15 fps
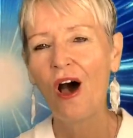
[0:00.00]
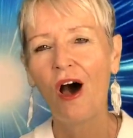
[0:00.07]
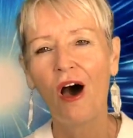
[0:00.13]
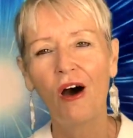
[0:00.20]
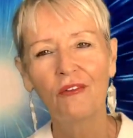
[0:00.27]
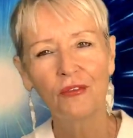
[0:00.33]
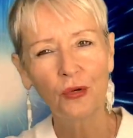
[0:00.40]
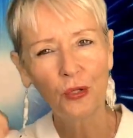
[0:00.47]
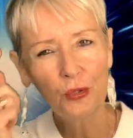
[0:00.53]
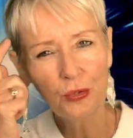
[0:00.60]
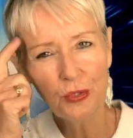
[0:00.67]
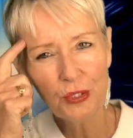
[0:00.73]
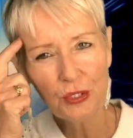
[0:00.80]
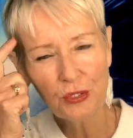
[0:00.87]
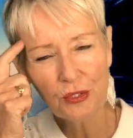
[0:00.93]
of
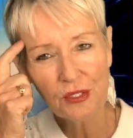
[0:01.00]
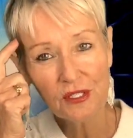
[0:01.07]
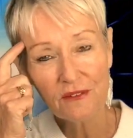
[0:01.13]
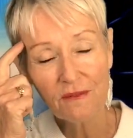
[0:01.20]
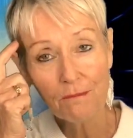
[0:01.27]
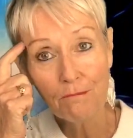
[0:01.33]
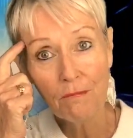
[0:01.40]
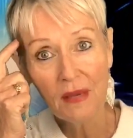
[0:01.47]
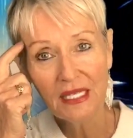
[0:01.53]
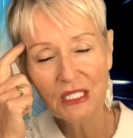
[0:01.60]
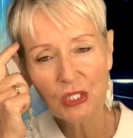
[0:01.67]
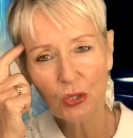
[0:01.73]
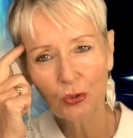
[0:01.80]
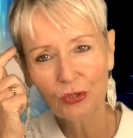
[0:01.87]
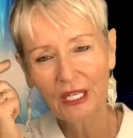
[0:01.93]
good use of
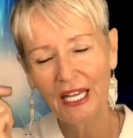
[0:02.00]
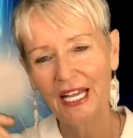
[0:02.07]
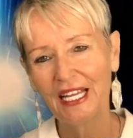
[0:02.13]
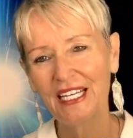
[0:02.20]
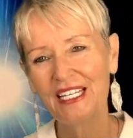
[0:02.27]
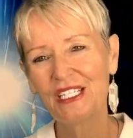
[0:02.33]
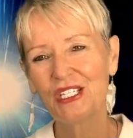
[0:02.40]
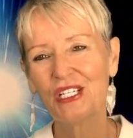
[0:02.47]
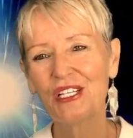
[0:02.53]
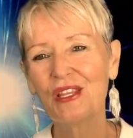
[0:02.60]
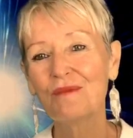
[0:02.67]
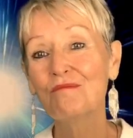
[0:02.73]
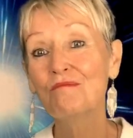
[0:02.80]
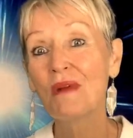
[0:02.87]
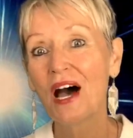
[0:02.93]
mental energy, the
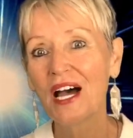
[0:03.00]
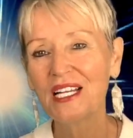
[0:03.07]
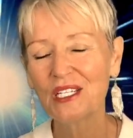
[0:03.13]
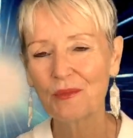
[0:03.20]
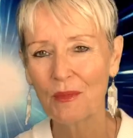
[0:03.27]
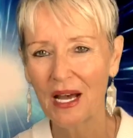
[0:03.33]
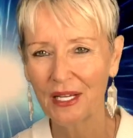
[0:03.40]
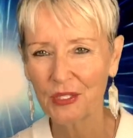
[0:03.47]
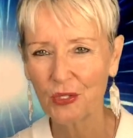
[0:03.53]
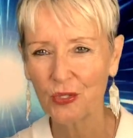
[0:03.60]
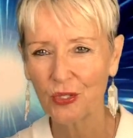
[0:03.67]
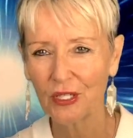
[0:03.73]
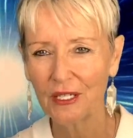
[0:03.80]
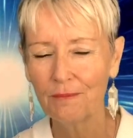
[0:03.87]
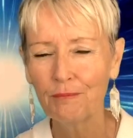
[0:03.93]
mind
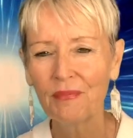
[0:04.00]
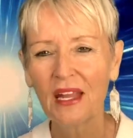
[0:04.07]
mastery.